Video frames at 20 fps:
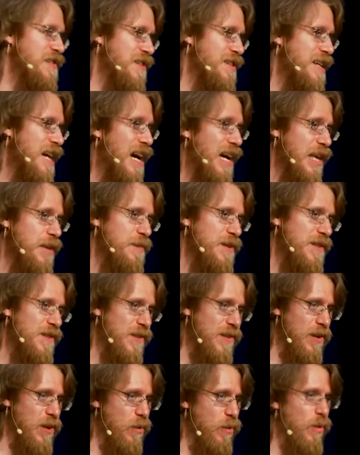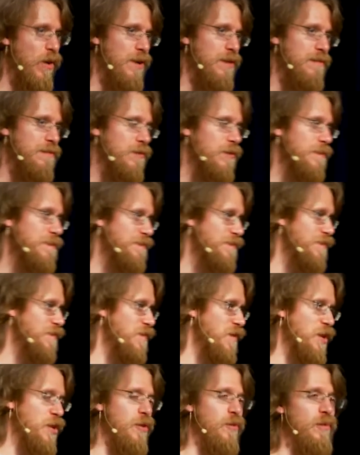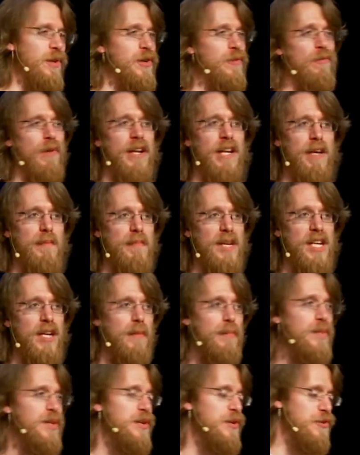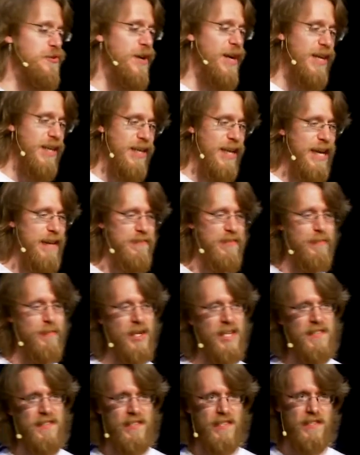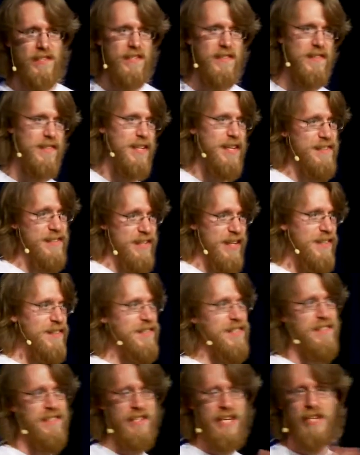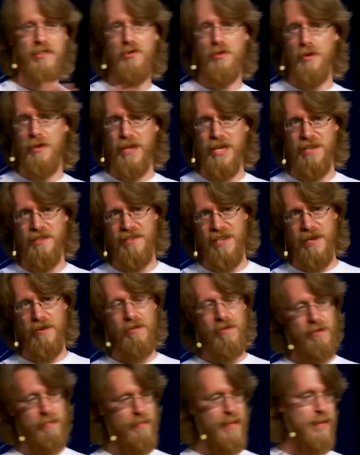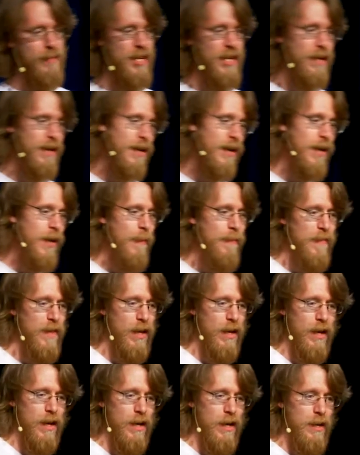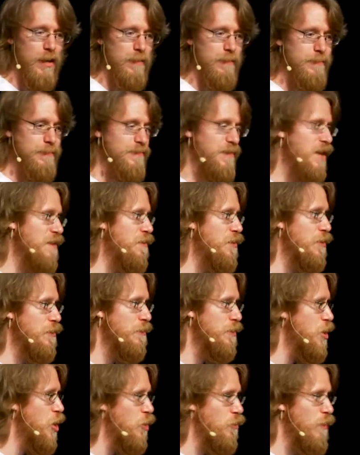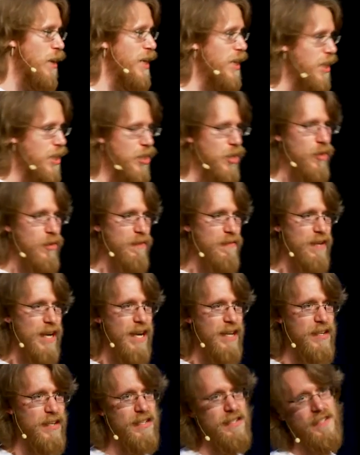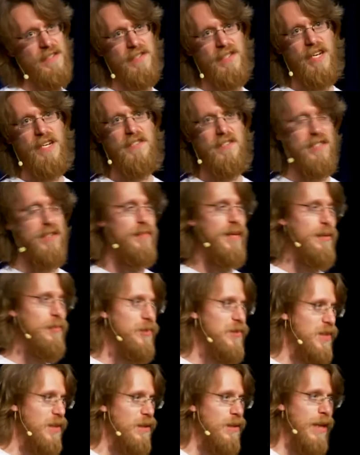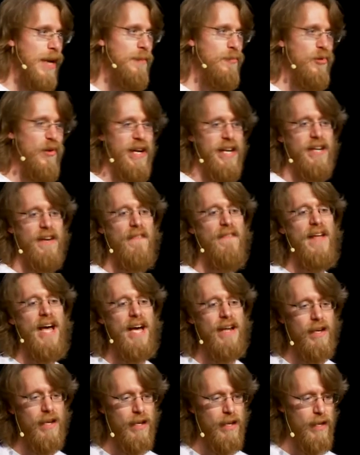and documents are wonderful. When you're running a meetup and you're trying to have some consistency, it's nice to schedule things out, maybe. If you're writing a code of conduct, it's nice to be able to collaborate on that.